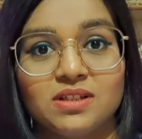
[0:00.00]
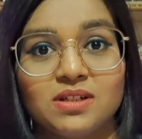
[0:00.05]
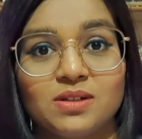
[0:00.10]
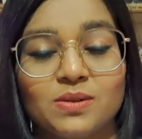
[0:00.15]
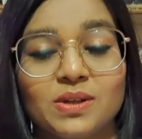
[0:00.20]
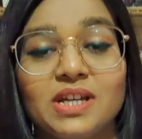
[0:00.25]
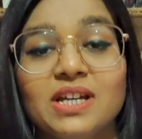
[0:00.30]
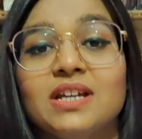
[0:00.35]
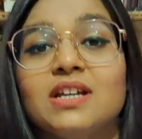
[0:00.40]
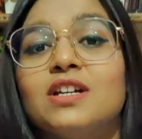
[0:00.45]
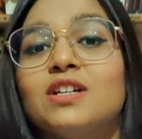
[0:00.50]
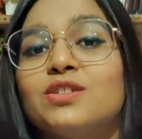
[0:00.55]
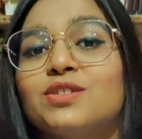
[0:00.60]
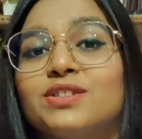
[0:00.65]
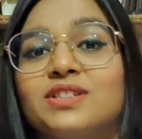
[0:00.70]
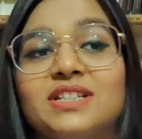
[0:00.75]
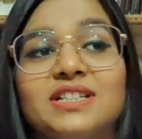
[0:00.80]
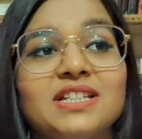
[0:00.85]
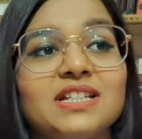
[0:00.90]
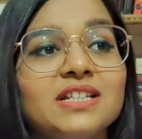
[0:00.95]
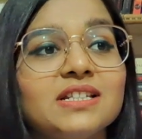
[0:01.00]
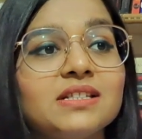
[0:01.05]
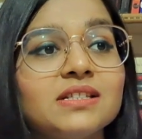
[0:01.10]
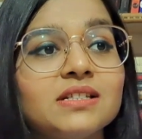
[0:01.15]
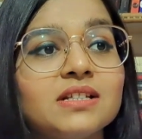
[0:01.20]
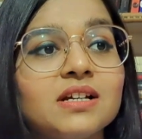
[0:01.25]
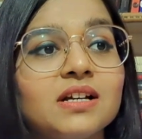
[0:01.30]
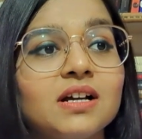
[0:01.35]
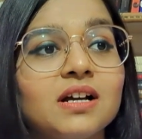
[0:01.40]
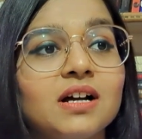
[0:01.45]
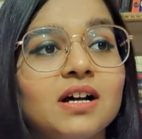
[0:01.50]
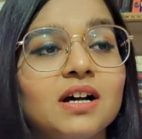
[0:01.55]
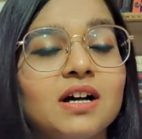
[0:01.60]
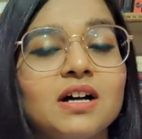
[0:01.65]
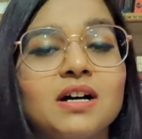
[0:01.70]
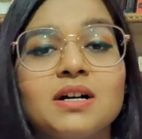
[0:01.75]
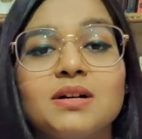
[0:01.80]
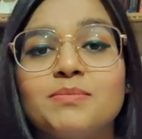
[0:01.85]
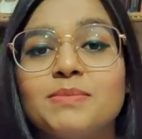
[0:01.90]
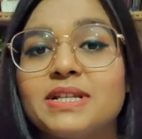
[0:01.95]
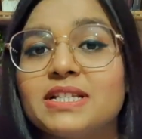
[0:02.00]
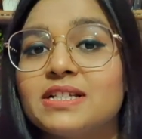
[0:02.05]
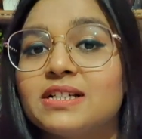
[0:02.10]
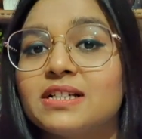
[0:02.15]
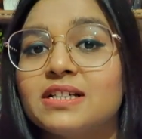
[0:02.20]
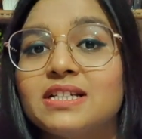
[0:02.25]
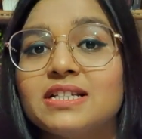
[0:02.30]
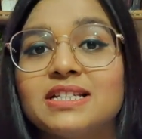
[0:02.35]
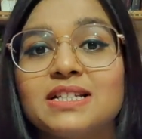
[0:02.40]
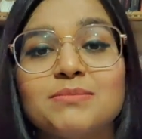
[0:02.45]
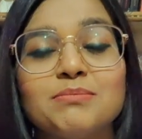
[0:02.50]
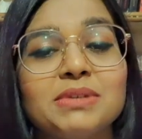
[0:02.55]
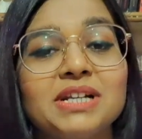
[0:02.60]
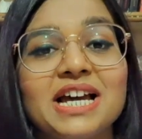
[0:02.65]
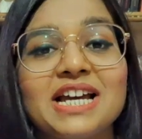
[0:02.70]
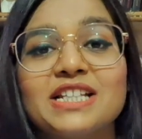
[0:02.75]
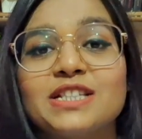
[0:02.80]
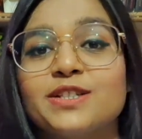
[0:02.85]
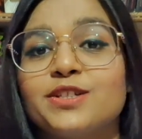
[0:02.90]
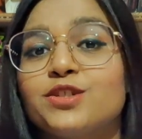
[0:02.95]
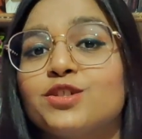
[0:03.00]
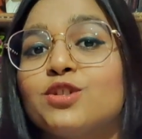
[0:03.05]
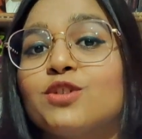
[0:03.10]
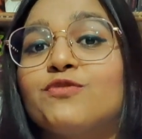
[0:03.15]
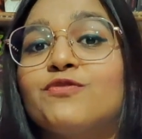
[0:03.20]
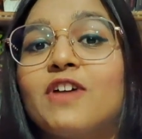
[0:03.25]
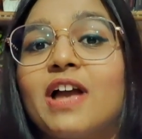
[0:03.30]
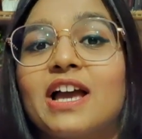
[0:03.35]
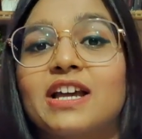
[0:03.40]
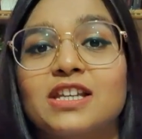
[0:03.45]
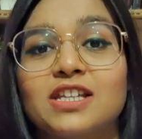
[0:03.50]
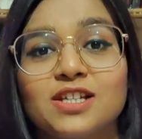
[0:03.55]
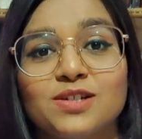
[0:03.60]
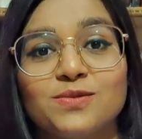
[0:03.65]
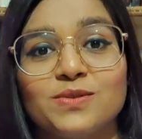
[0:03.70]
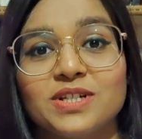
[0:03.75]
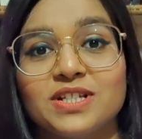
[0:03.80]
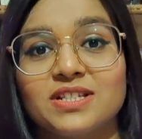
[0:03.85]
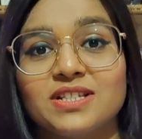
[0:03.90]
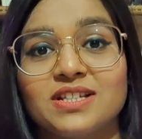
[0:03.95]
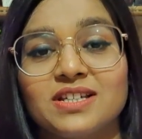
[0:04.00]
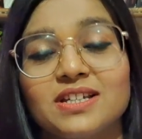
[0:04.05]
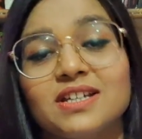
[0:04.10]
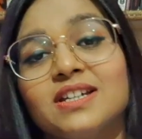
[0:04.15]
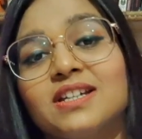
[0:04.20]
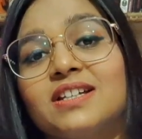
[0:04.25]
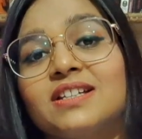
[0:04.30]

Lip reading: Okay, so this is basically symbolization of accuracy,